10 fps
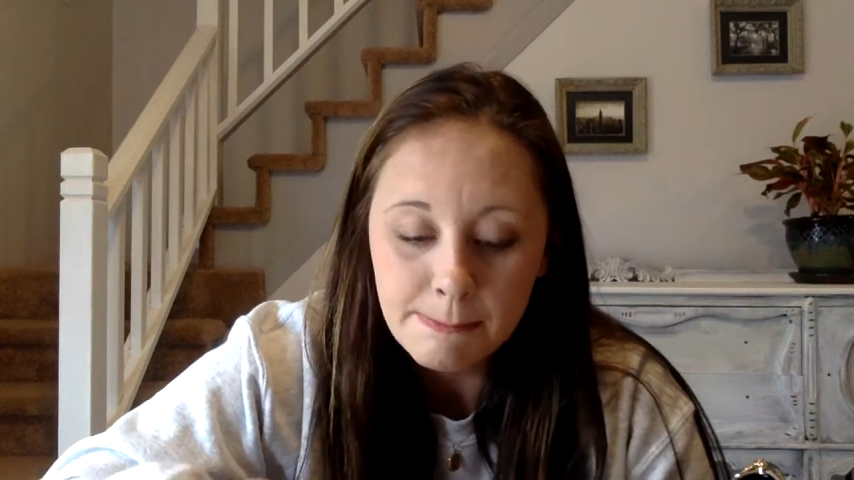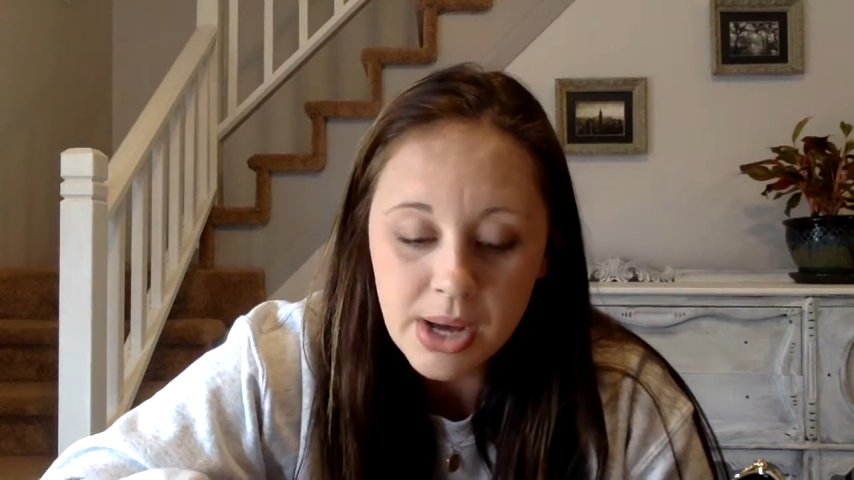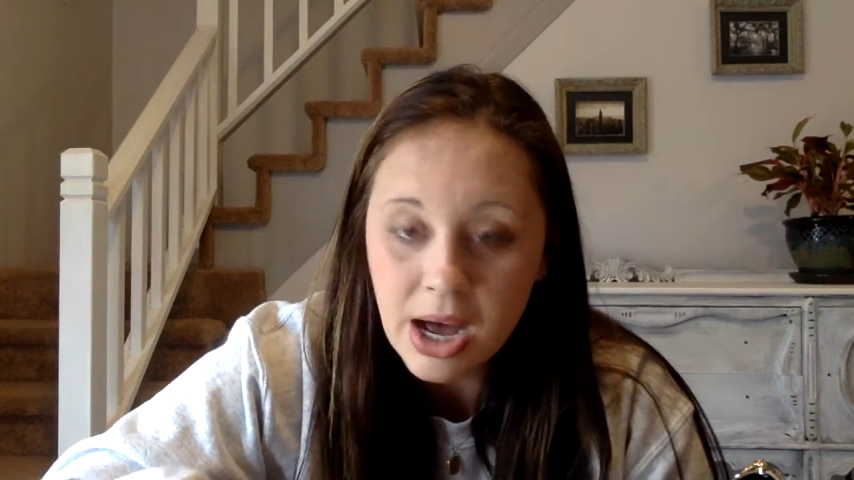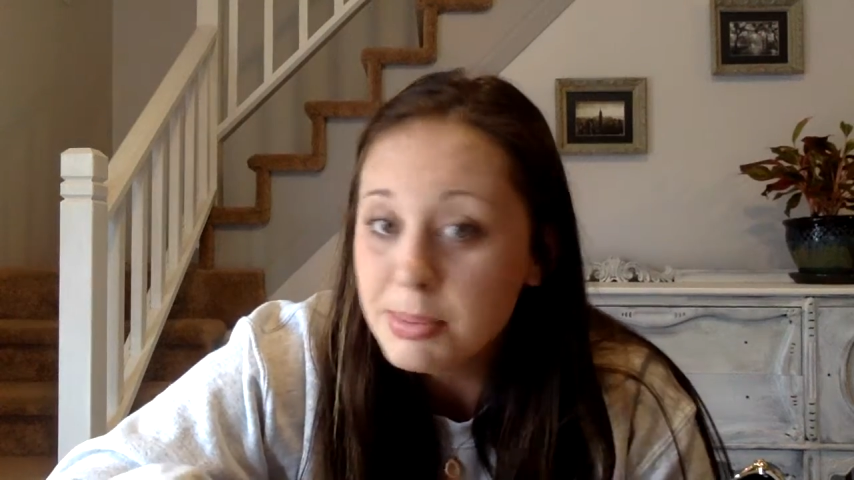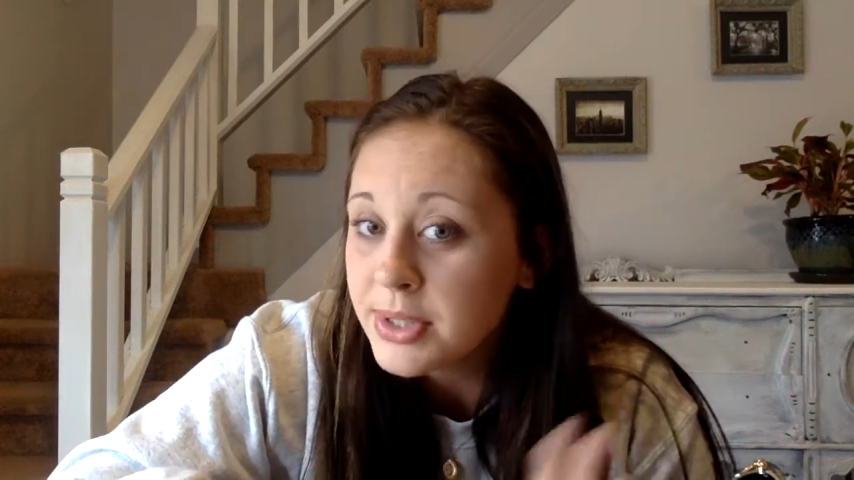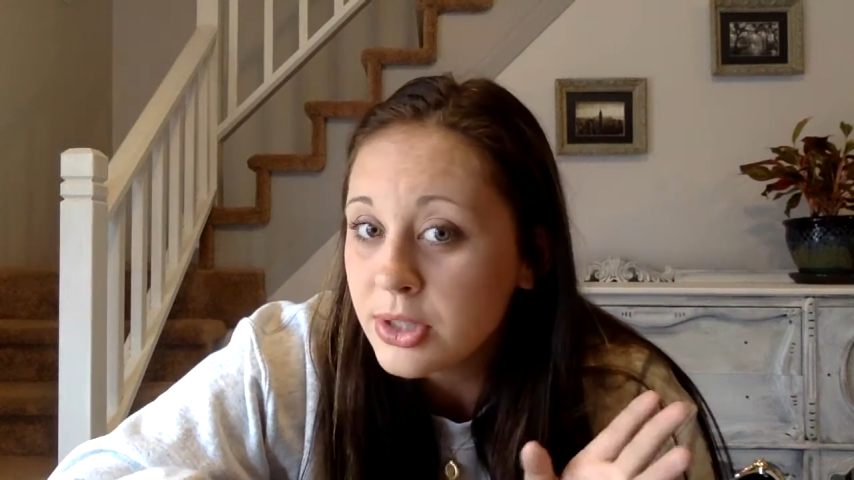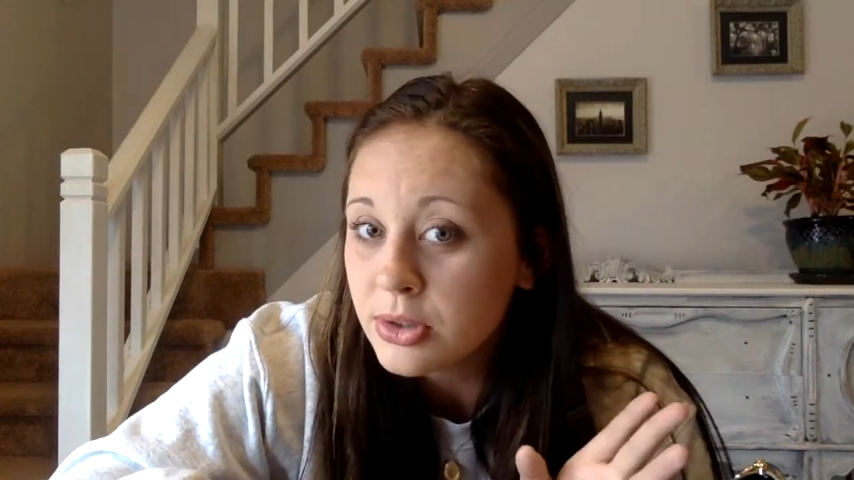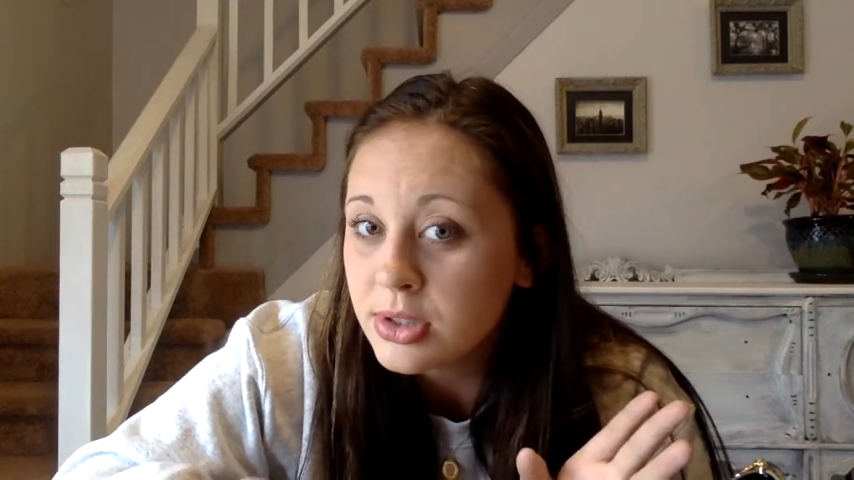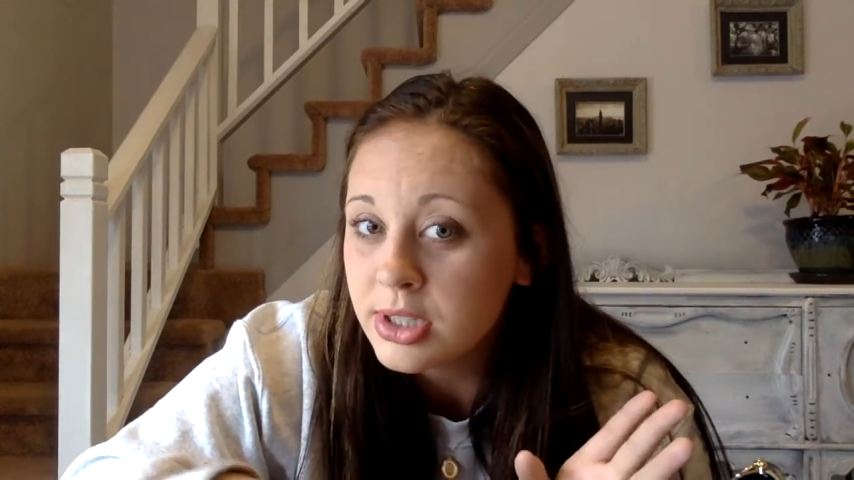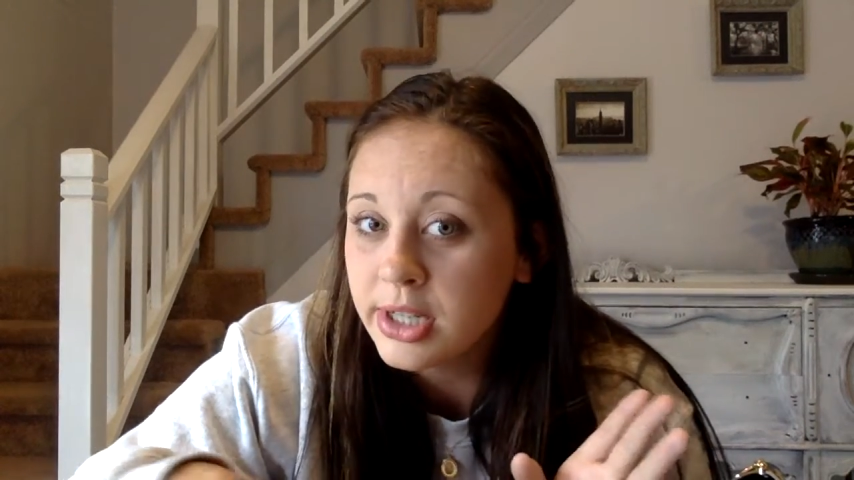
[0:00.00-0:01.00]

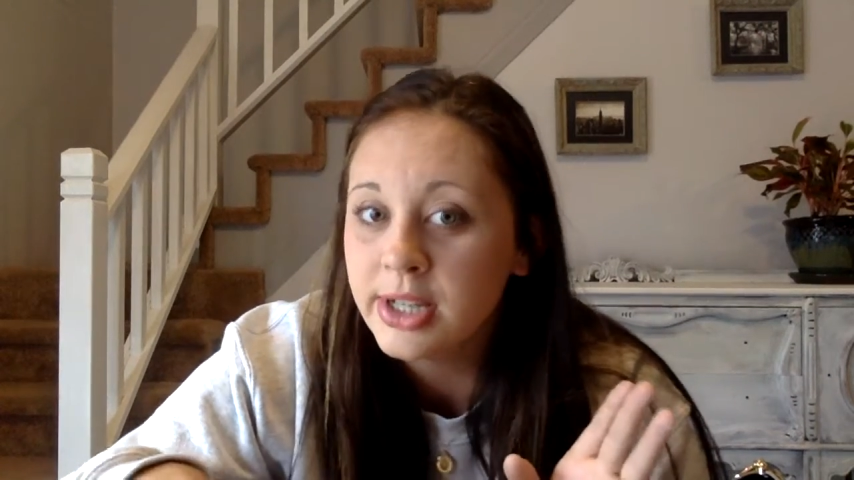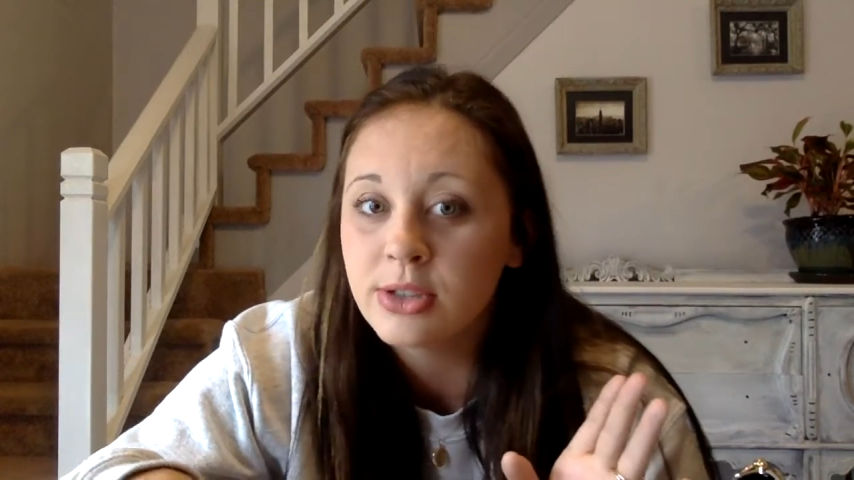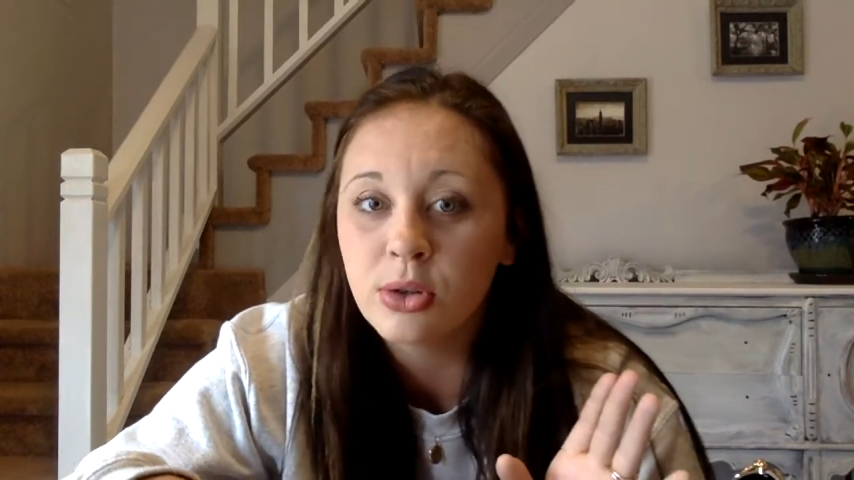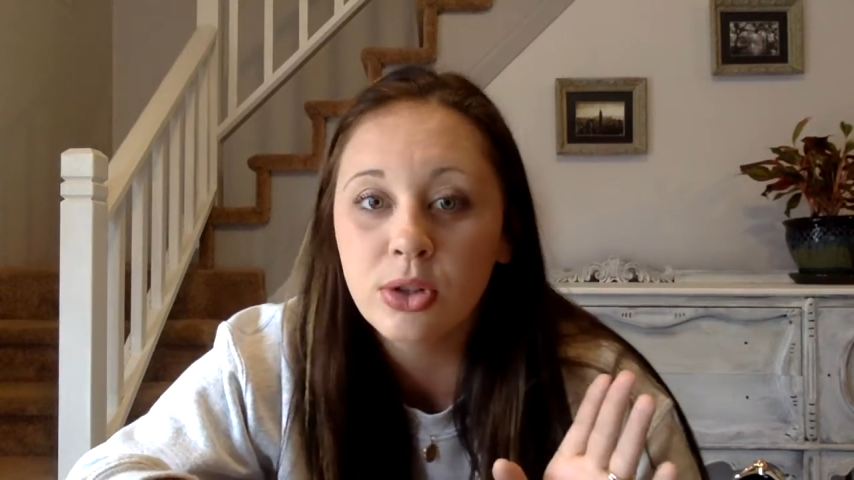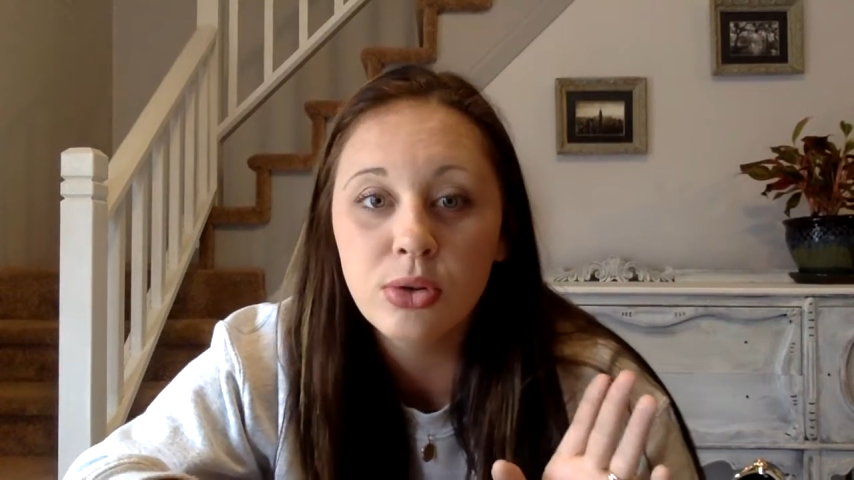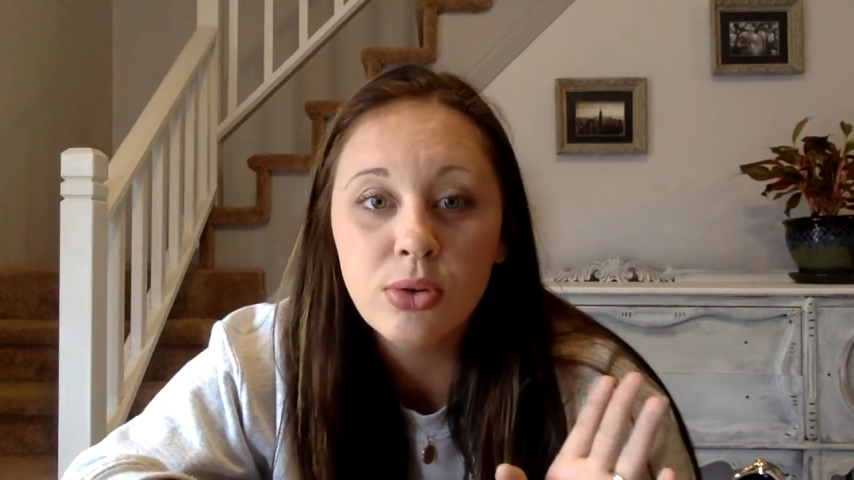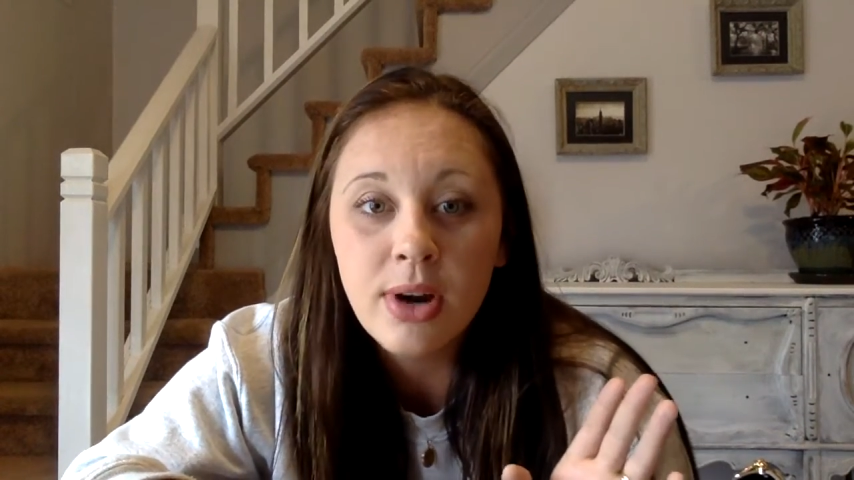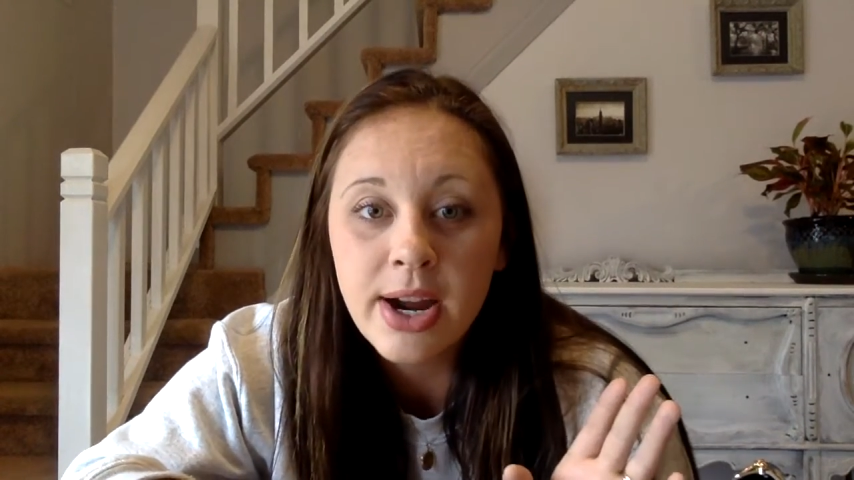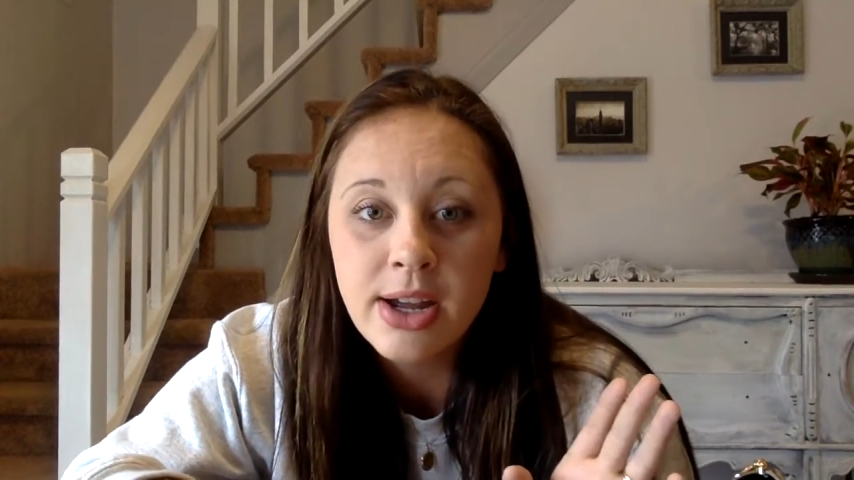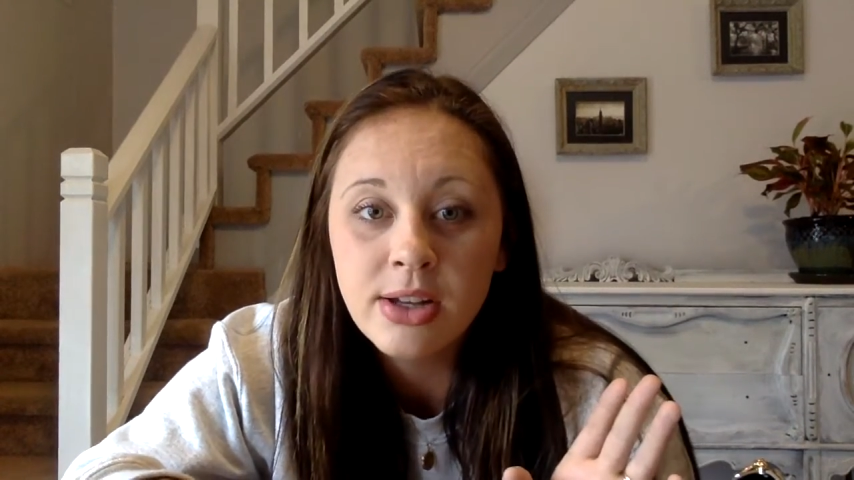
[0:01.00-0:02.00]
popsicle sticks or
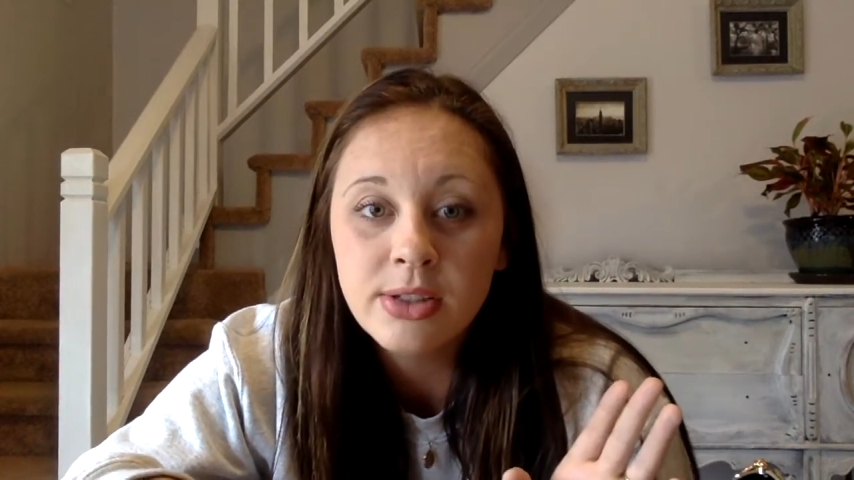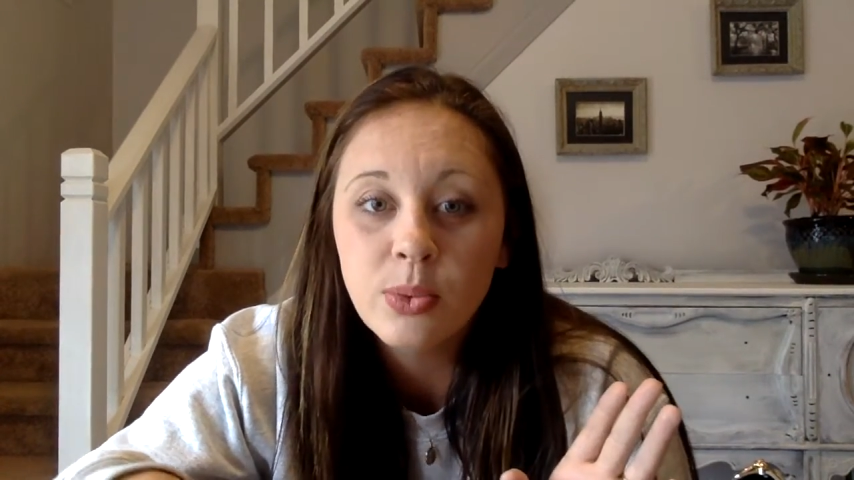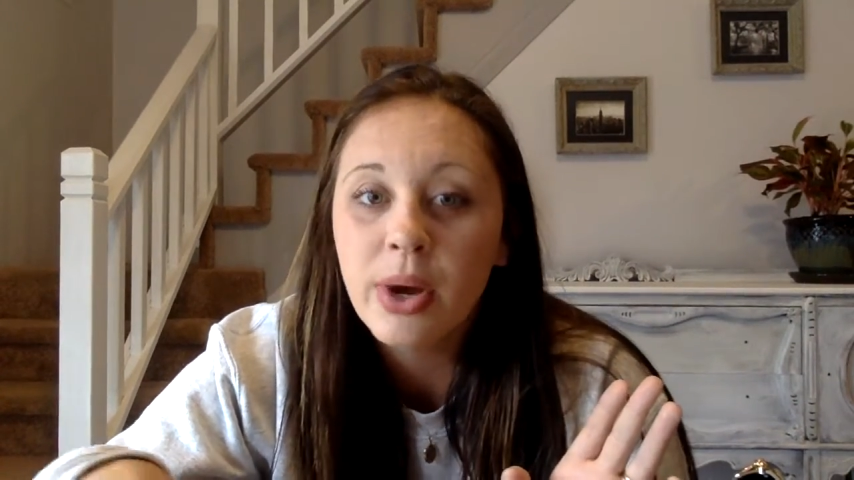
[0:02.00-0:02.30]
crayons,